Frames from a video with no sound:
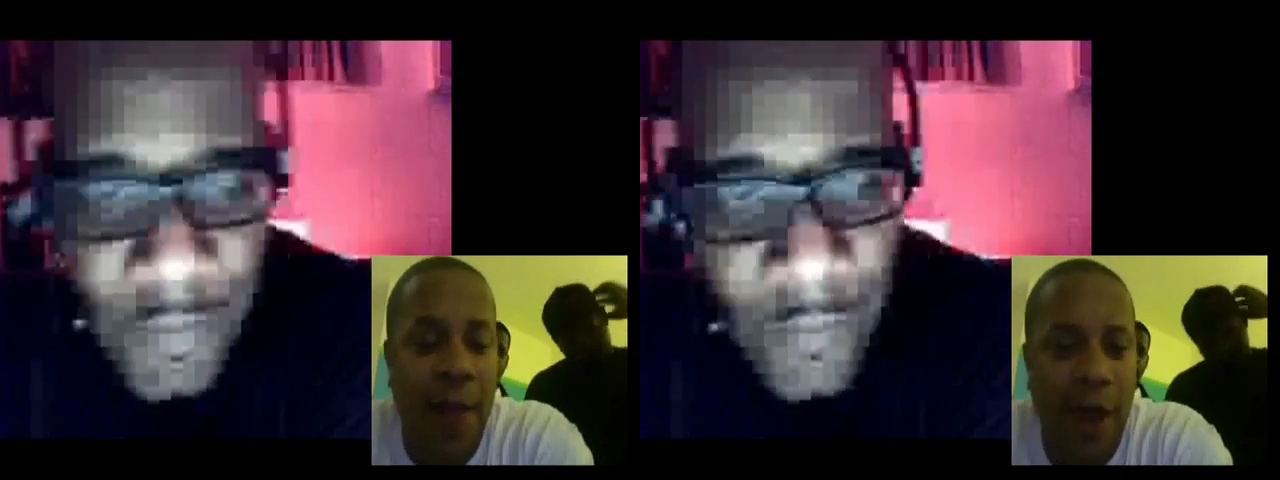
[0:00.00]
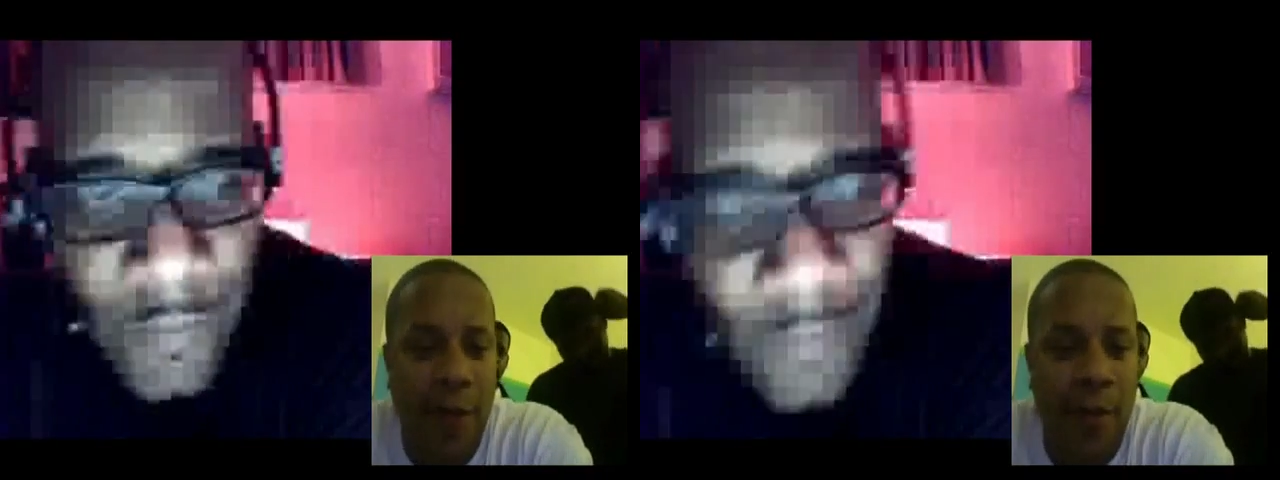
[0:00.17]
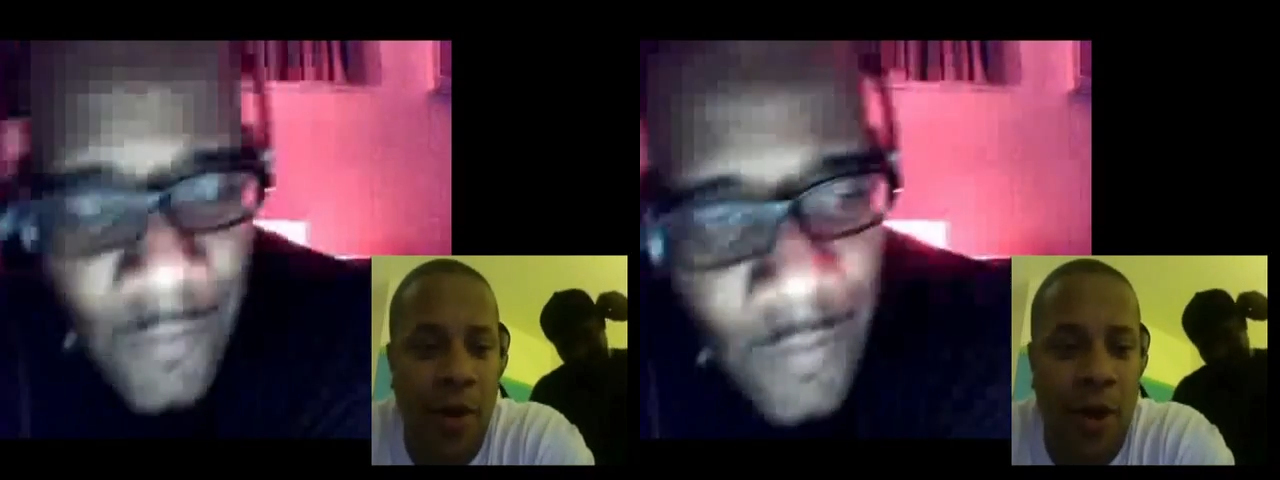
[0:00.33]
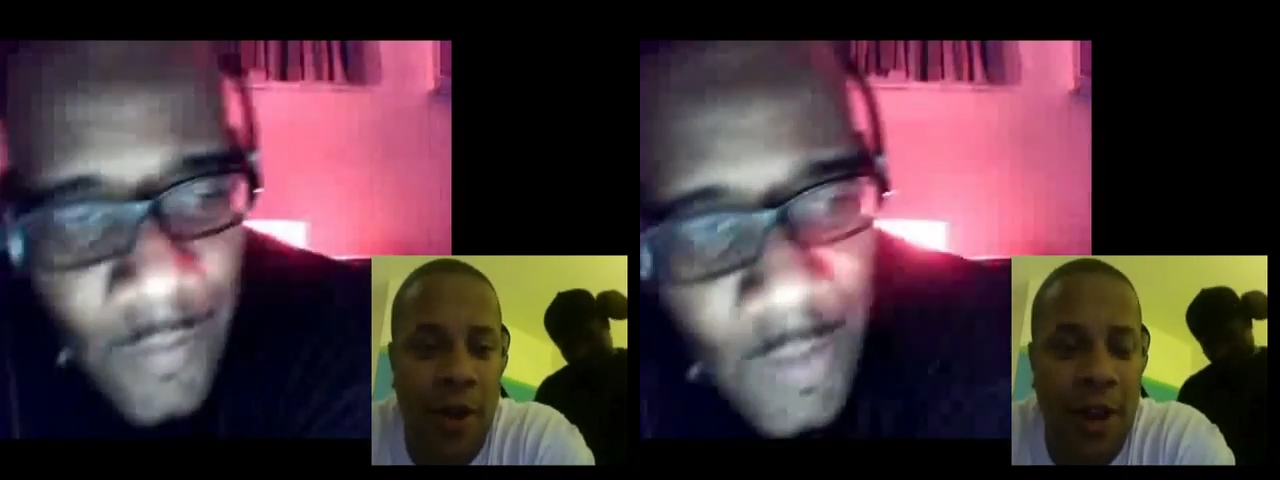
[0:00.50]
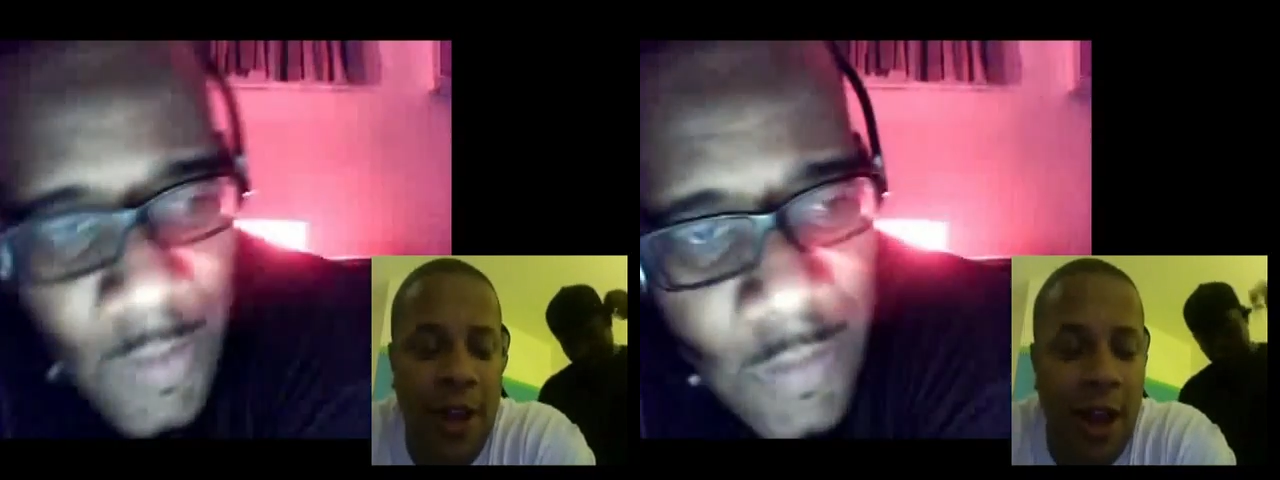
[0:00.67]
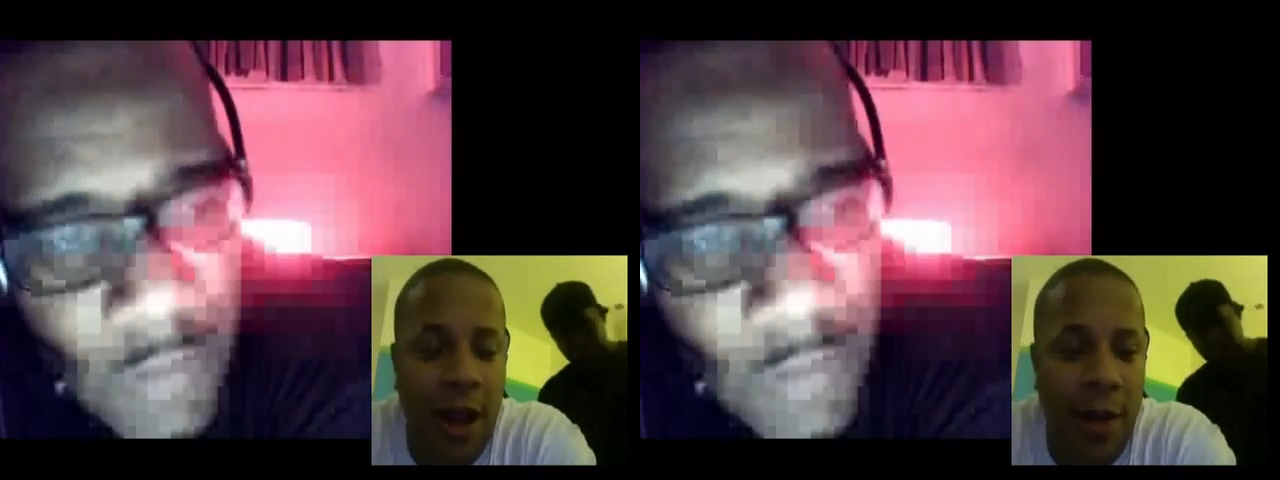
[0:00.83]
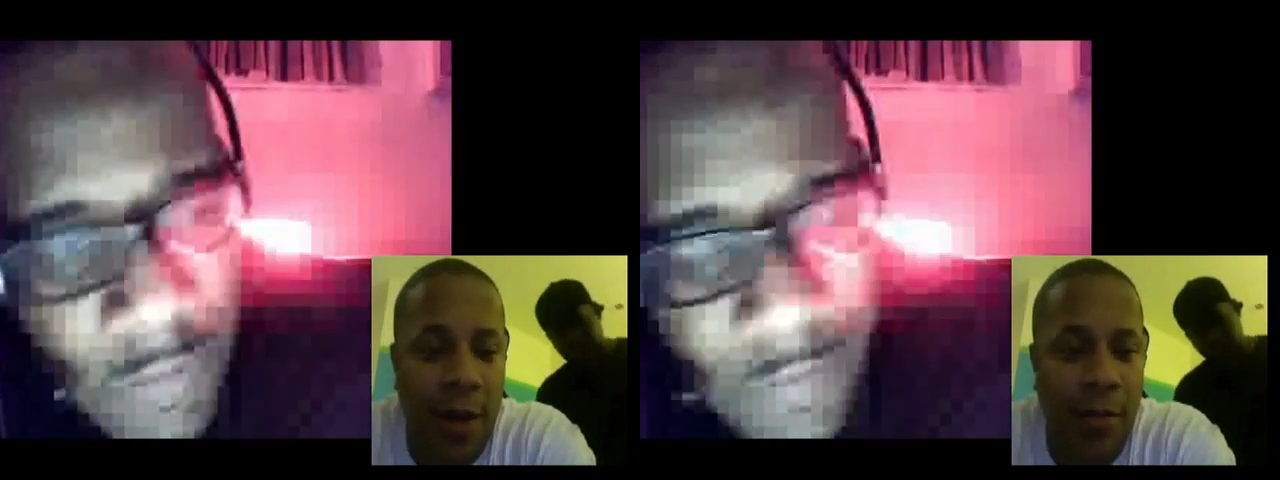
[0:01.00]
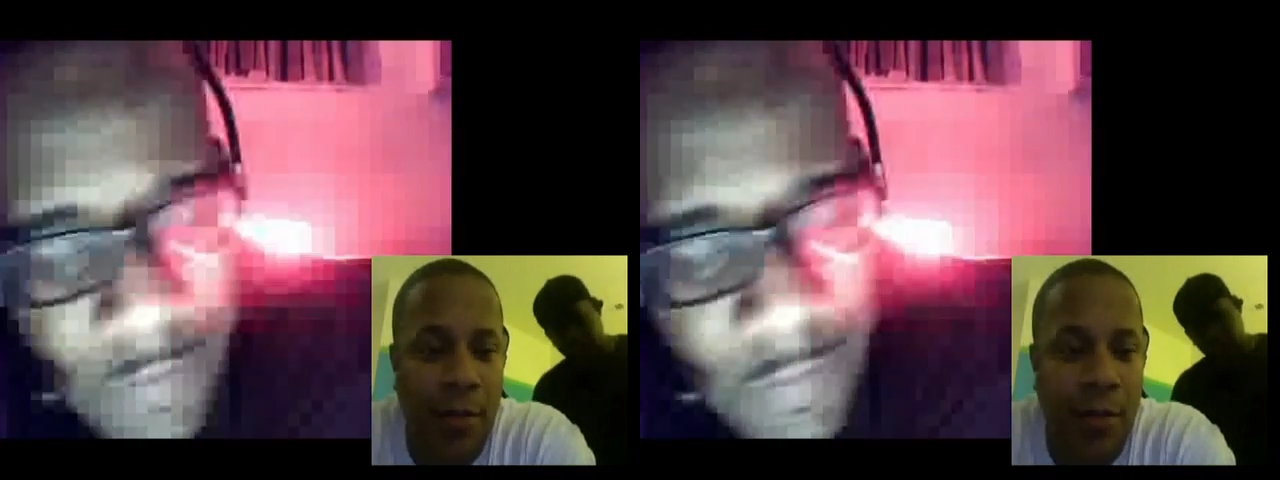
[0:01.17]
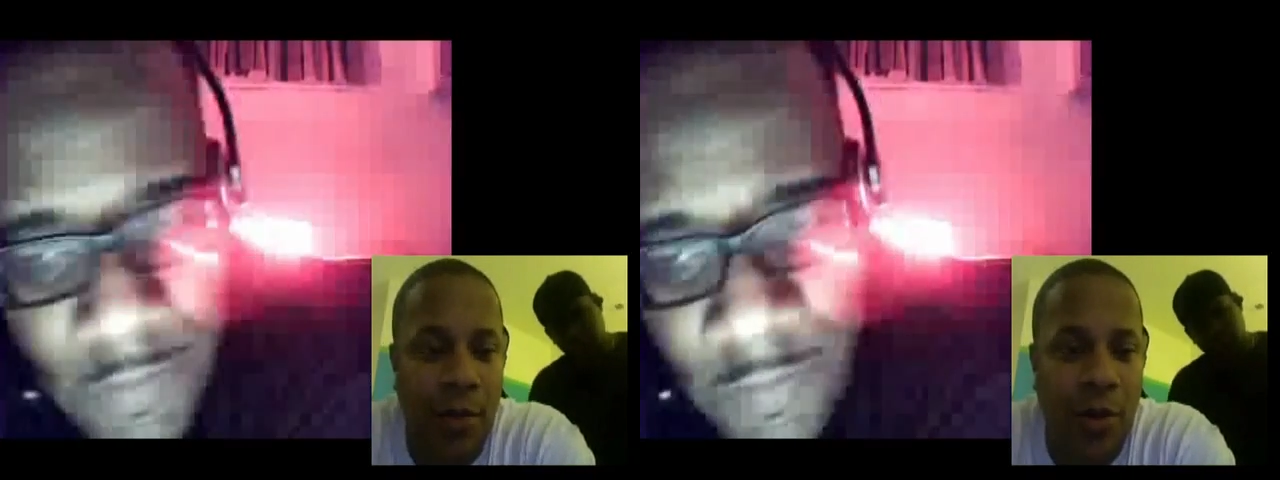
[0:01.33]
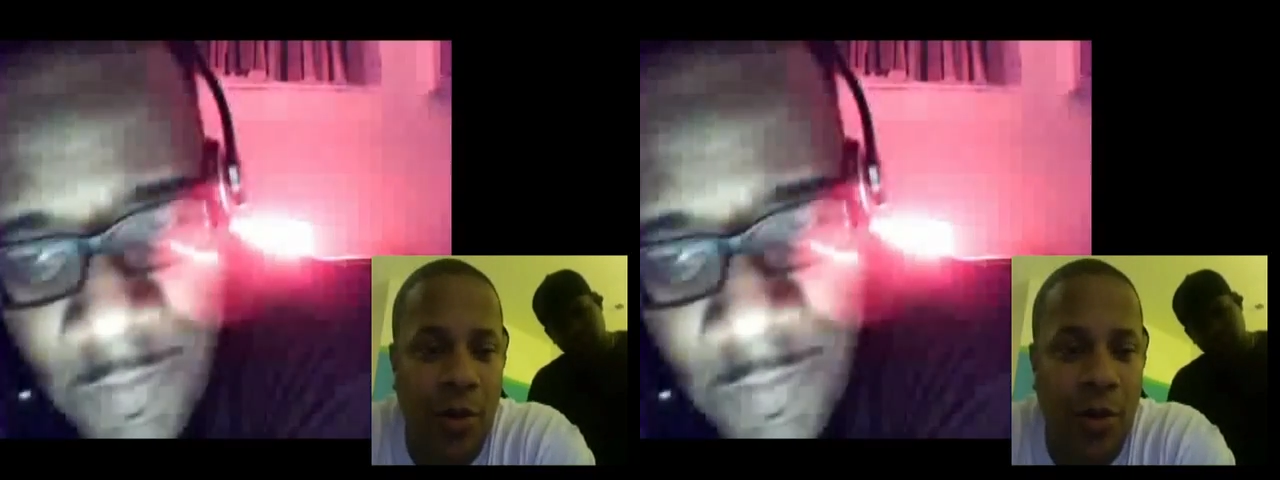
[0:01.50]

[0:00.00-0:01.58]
And, and, and, mark um,